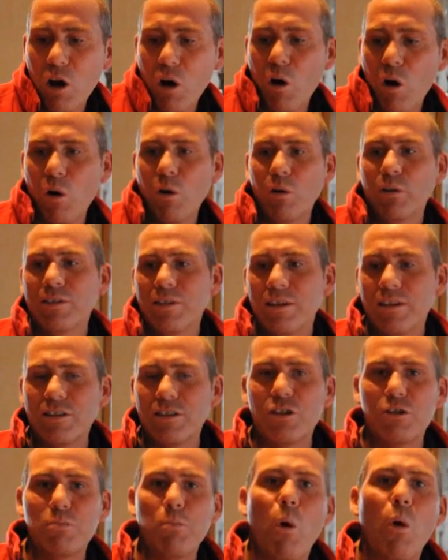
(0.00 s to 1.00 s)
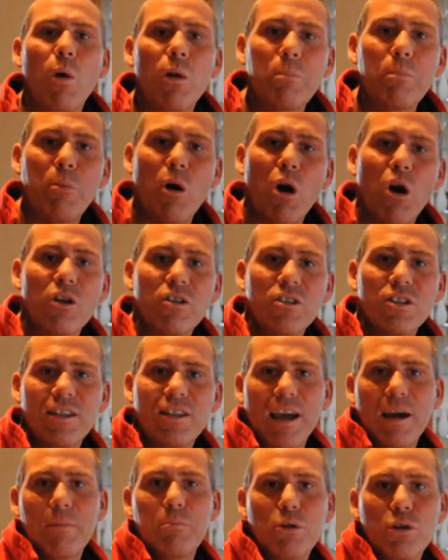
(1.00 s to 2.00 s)
all the small parts
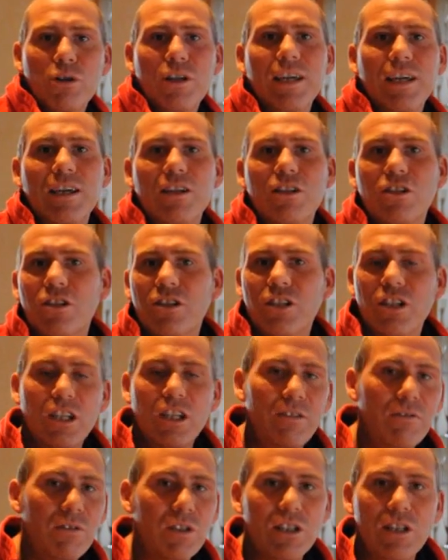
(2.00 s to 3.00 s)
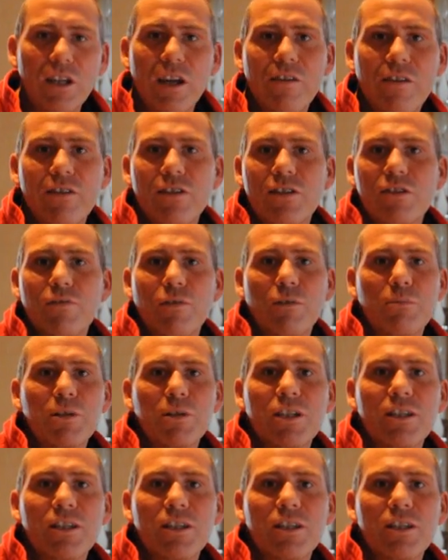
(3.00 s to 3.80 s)
they are putting in T V series from the